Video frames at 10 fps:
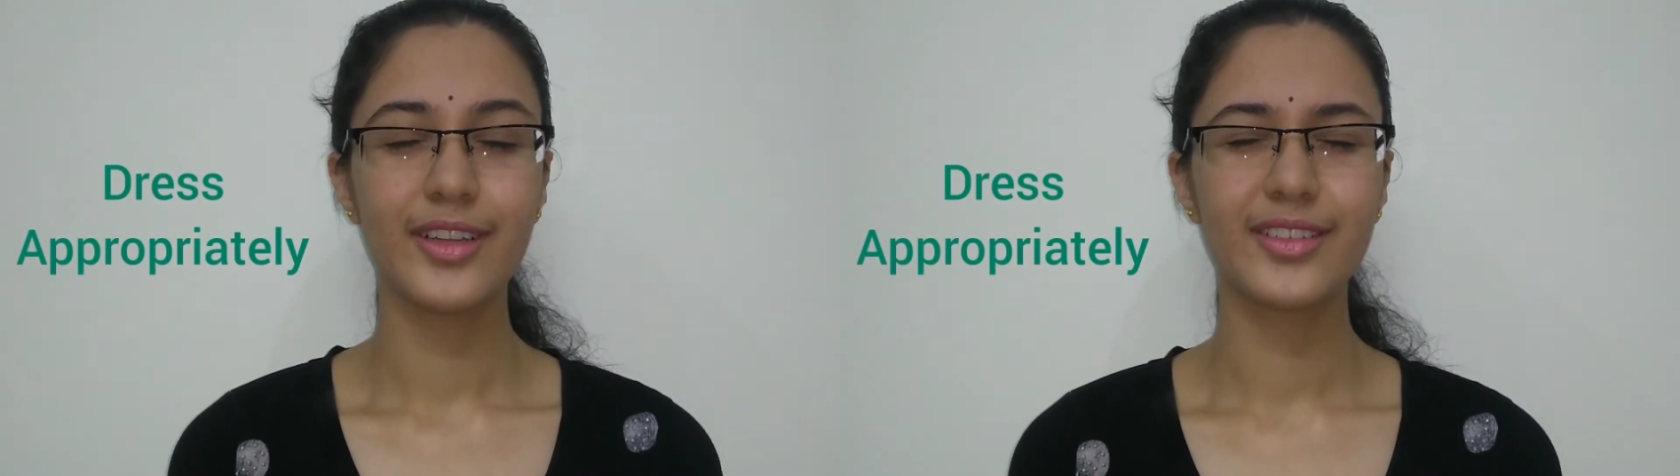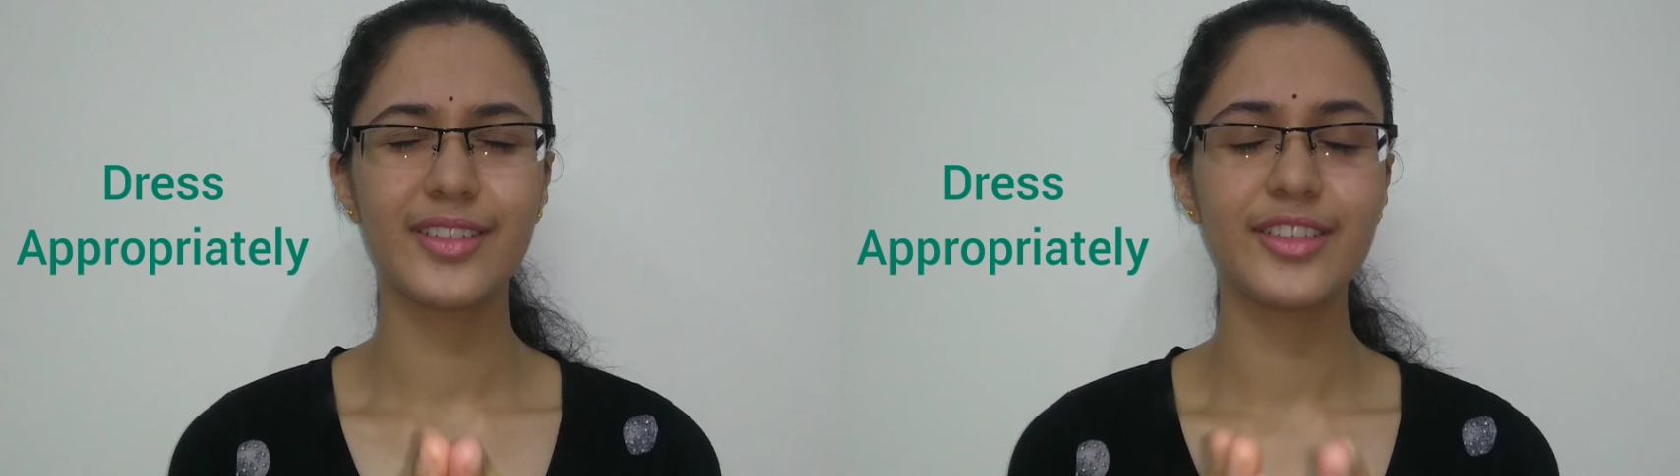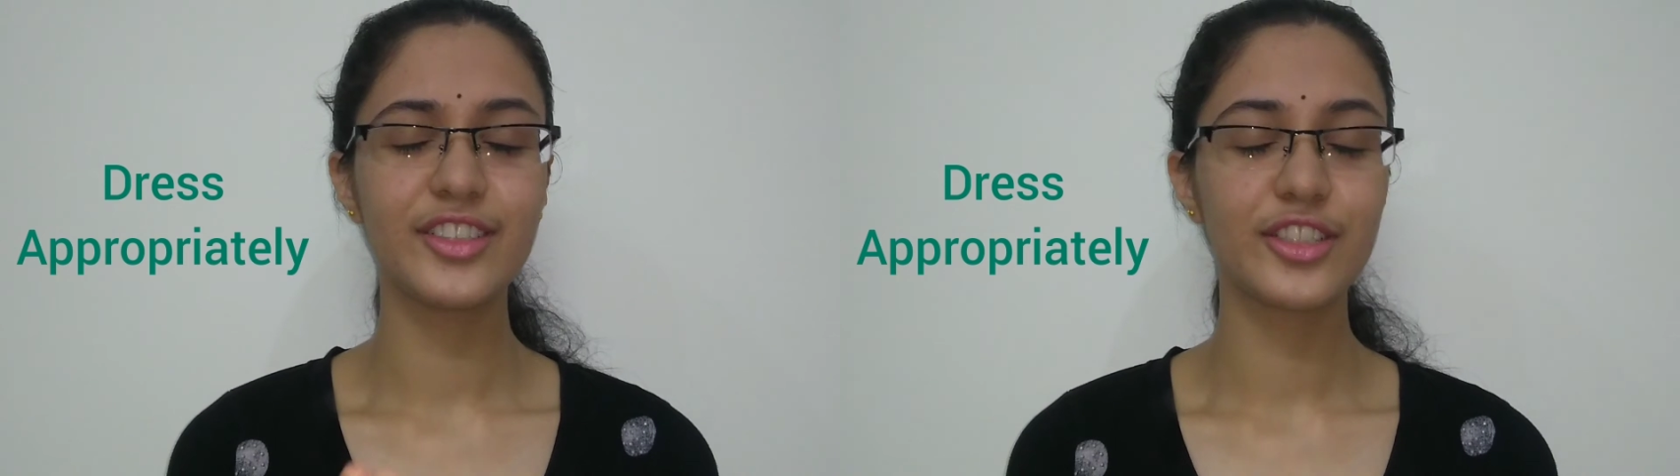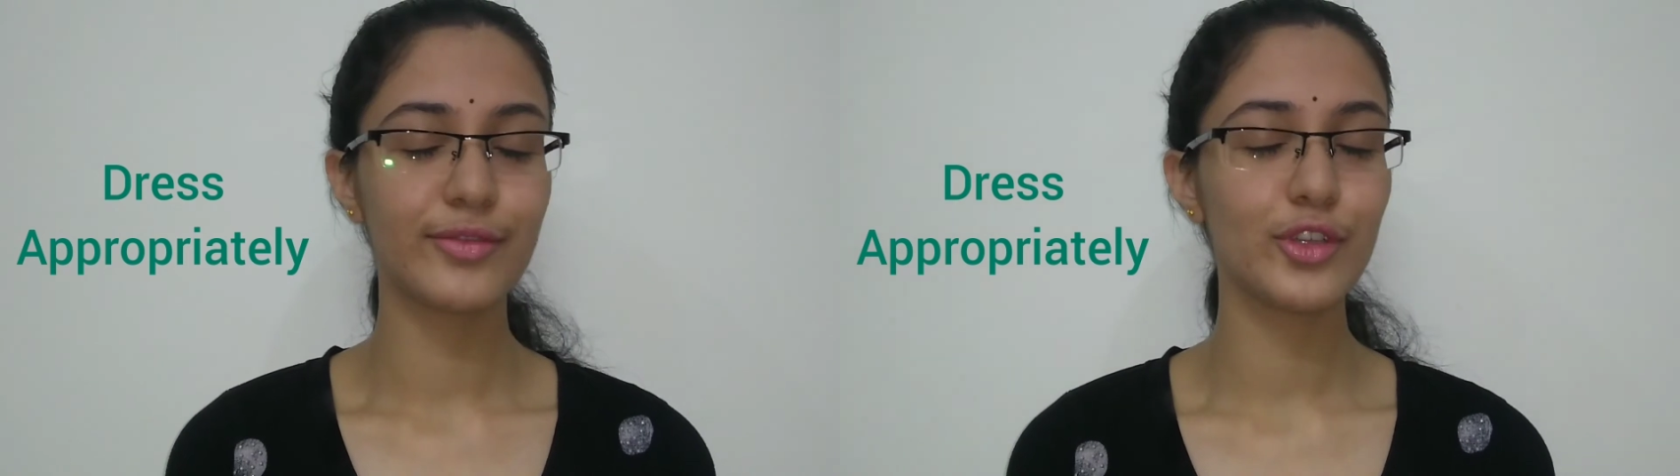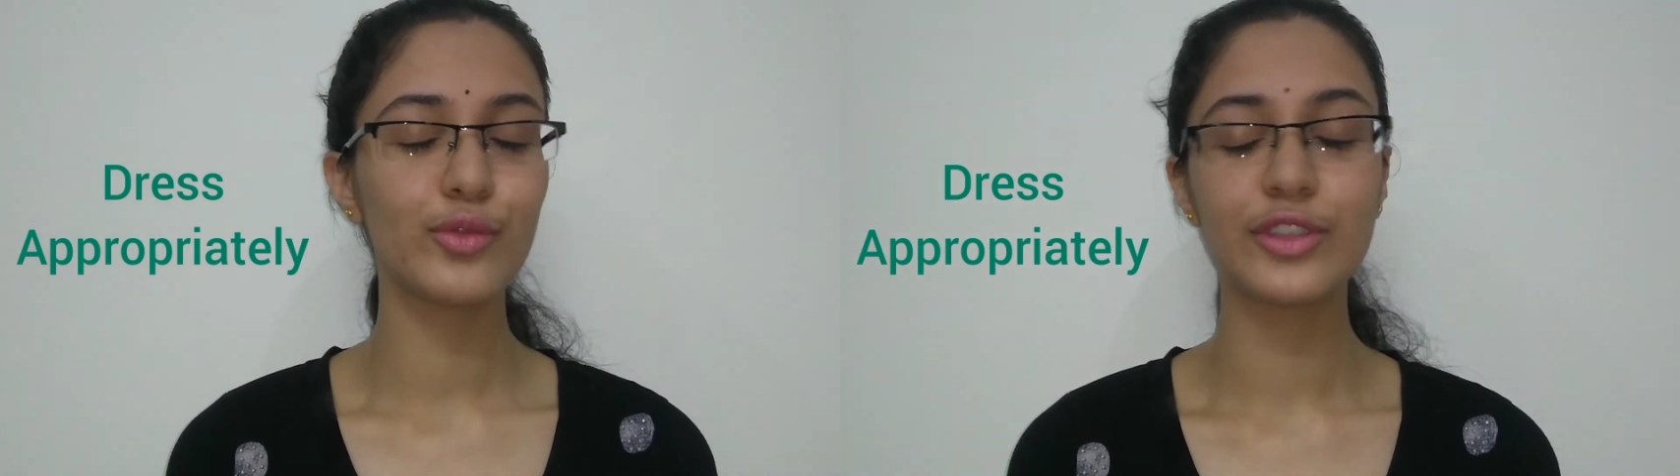It's an
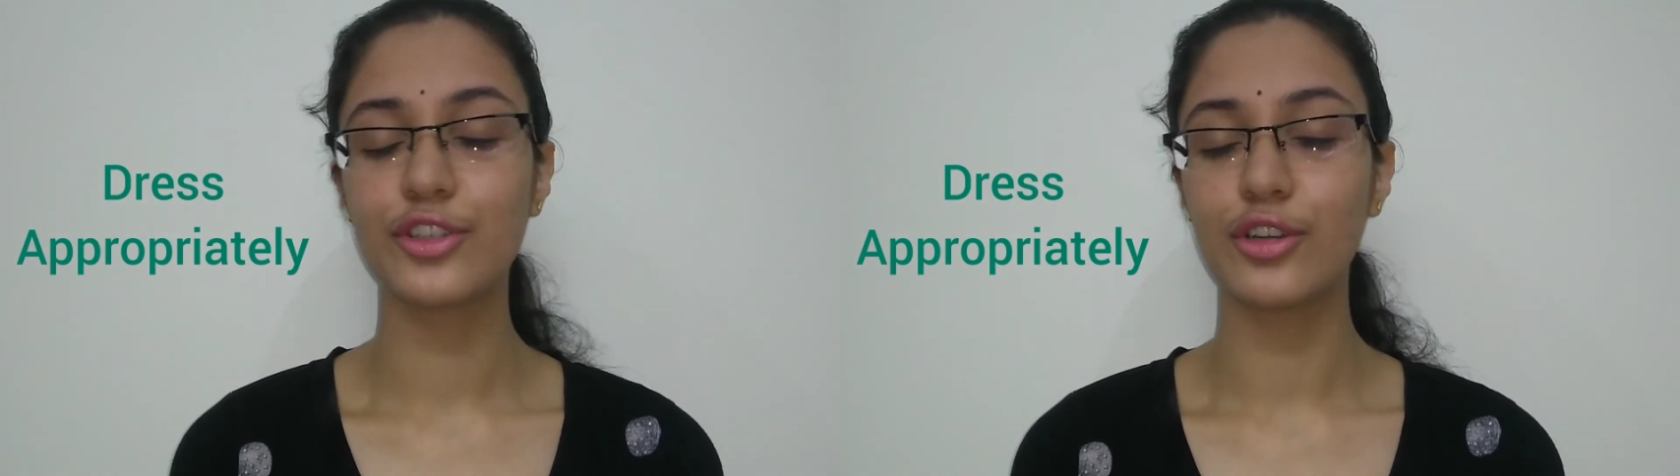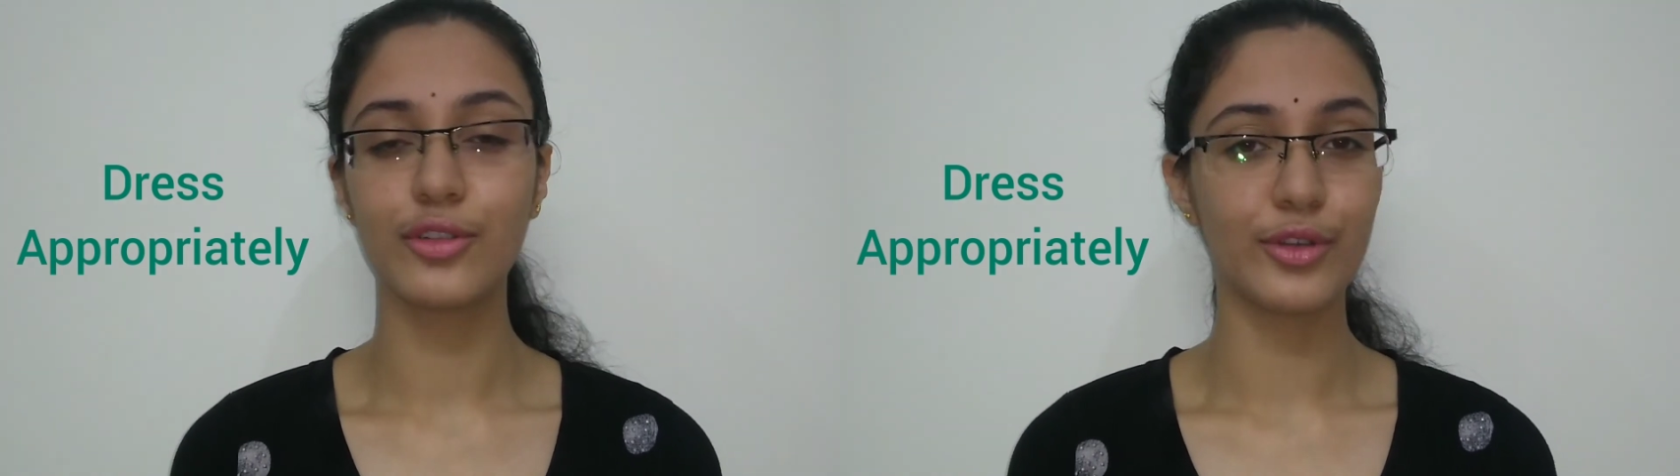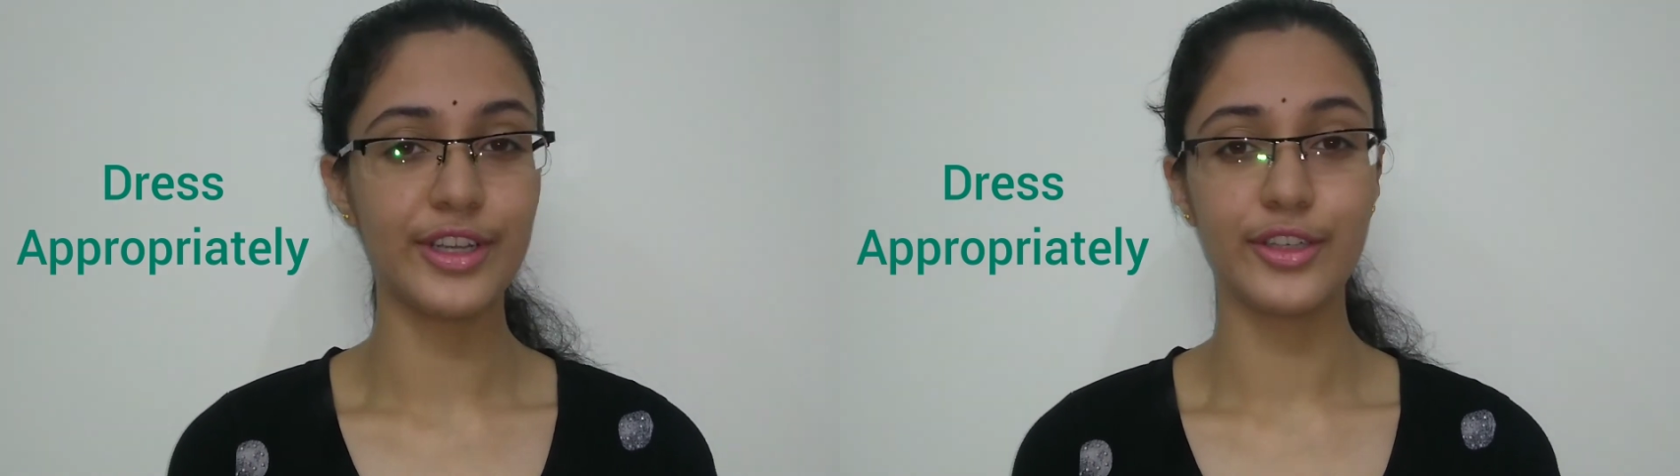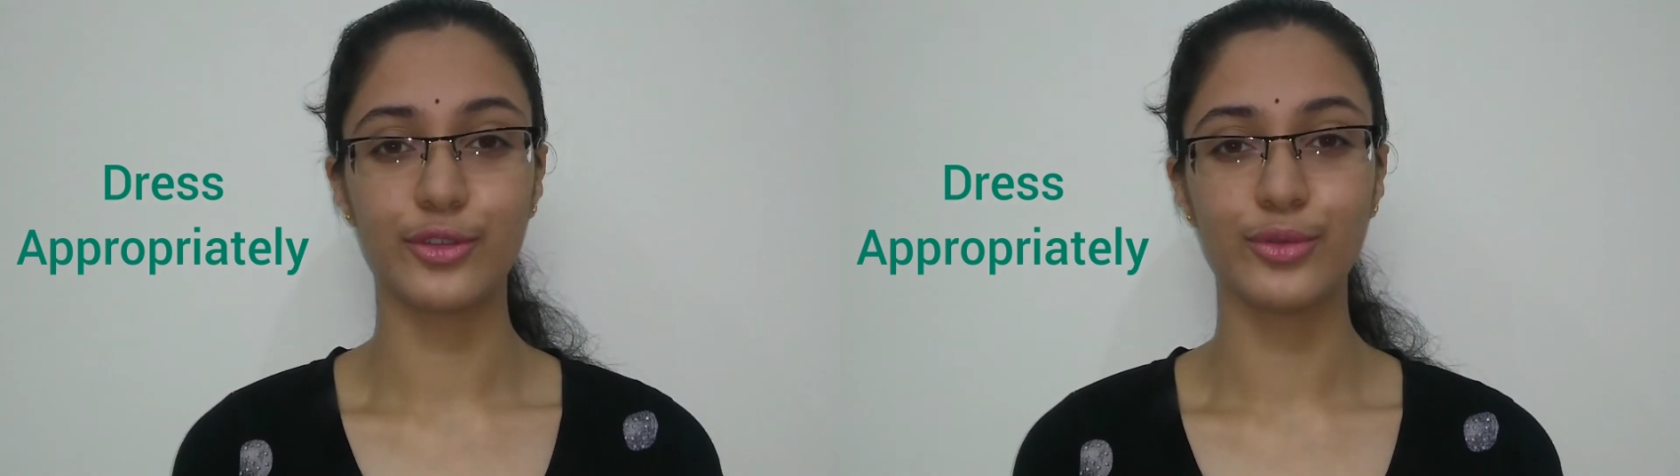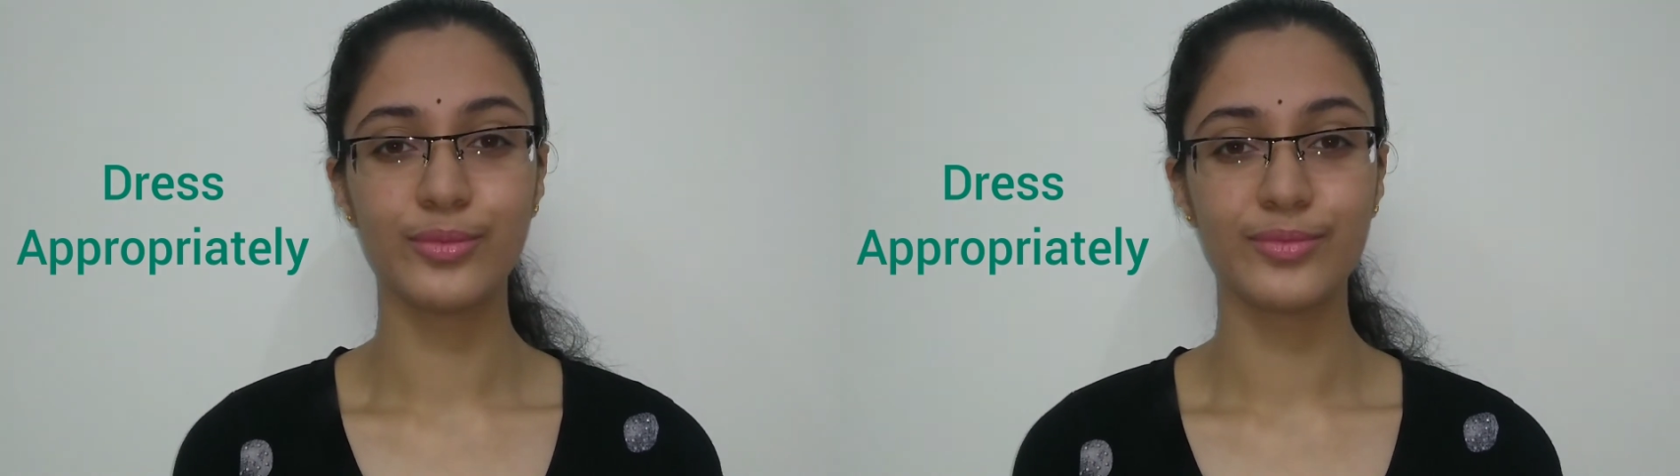interview which you're going
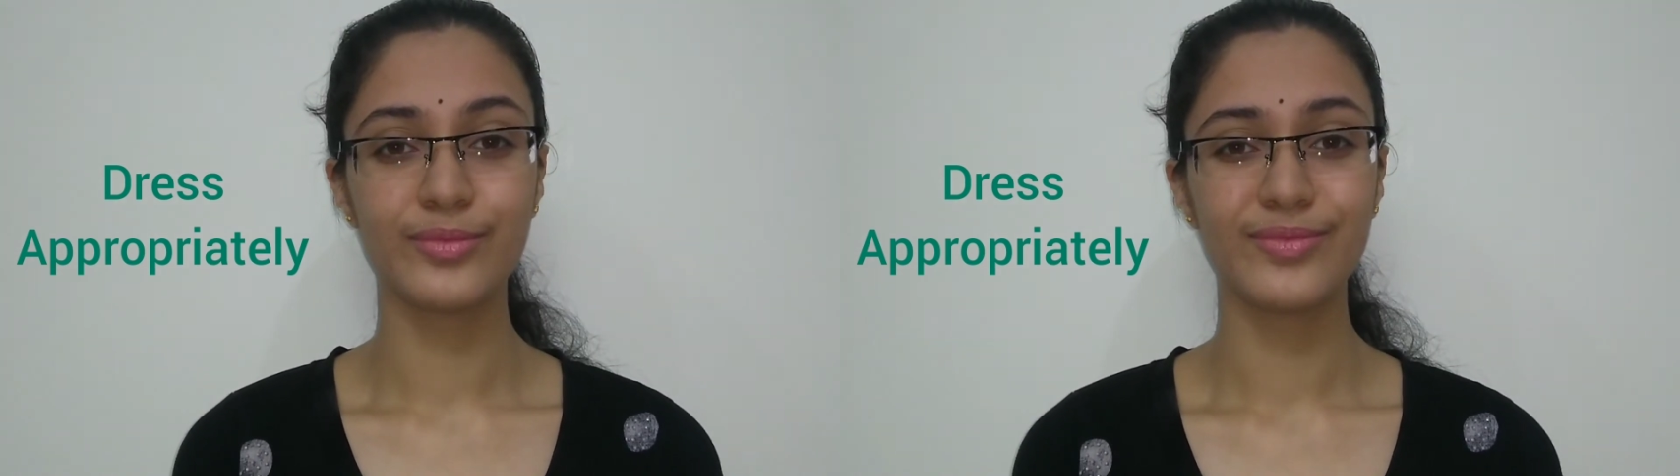to.